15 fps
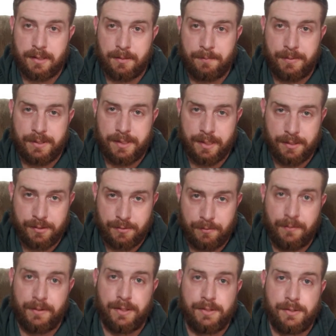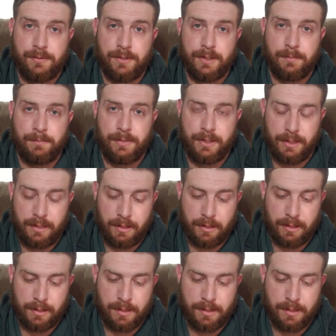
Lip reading: a potential that you can be